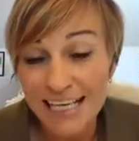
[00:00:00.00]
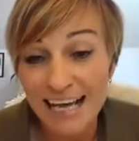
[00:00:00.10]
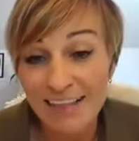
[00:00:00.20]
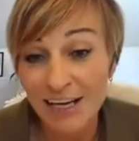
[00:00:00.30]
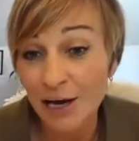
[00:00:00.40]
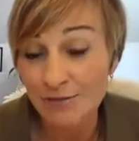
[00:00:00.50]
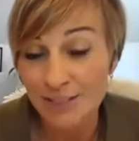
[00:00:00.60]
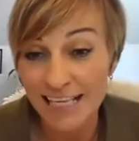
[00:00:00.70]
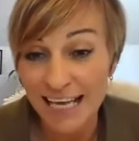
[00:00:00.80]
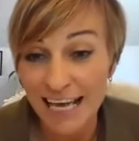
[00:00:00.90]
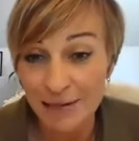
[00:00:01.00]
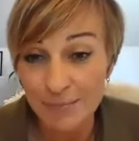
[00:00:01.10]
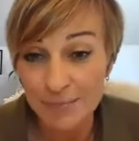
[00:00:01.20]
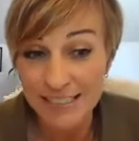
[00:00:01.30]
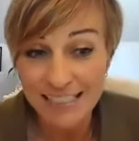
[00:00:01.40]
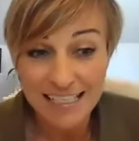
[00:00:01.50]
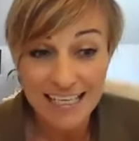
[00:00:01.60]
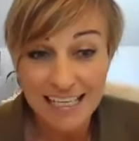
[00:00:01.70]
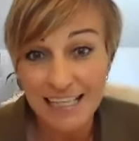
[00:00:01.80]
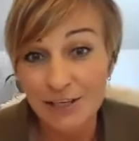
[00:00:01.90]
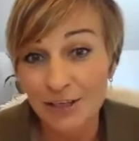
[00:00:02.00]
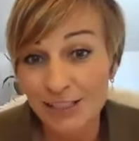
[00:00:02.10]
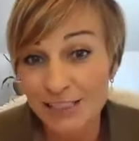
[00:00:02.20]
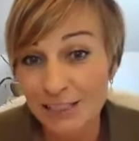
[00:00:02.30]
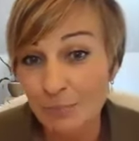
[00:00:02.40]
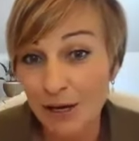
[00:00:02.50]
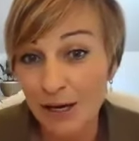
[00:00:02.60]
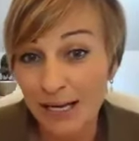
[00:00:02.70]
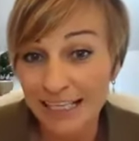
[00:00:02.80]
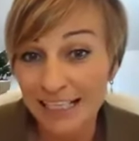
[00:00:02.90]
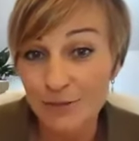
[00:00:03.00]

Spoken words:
And then after the Games, the United by